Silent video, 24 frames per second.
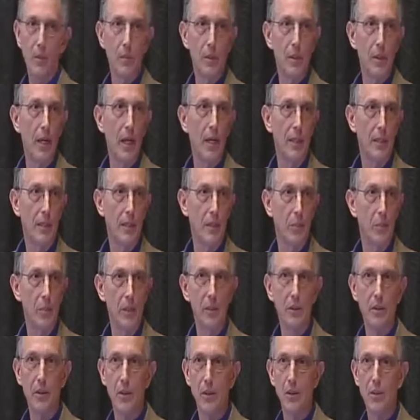We're not going to
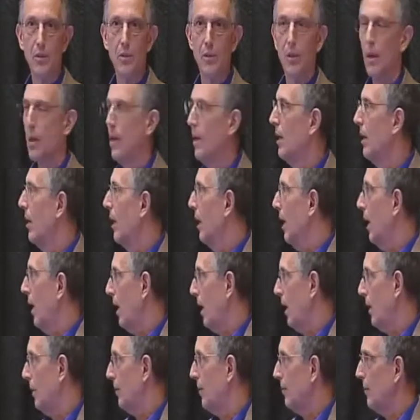meet this
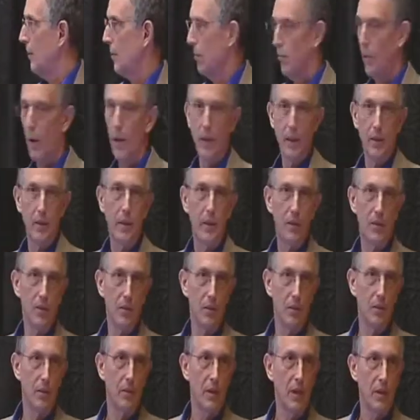with wire nuts
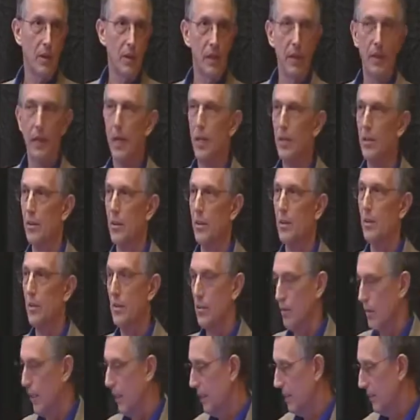and
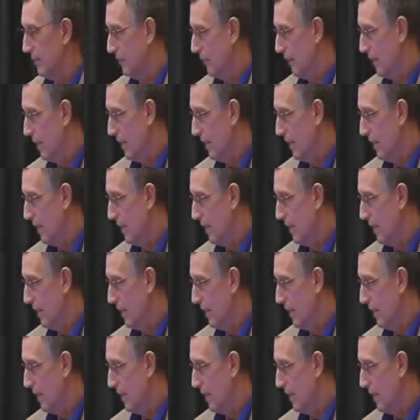connections, right?